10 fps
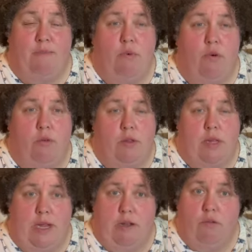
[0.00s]
mold
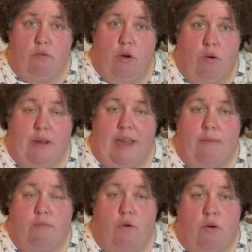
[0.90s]
didn't grow and get
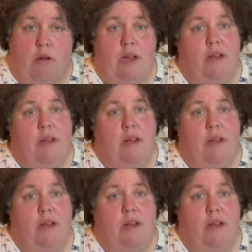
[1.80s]
more,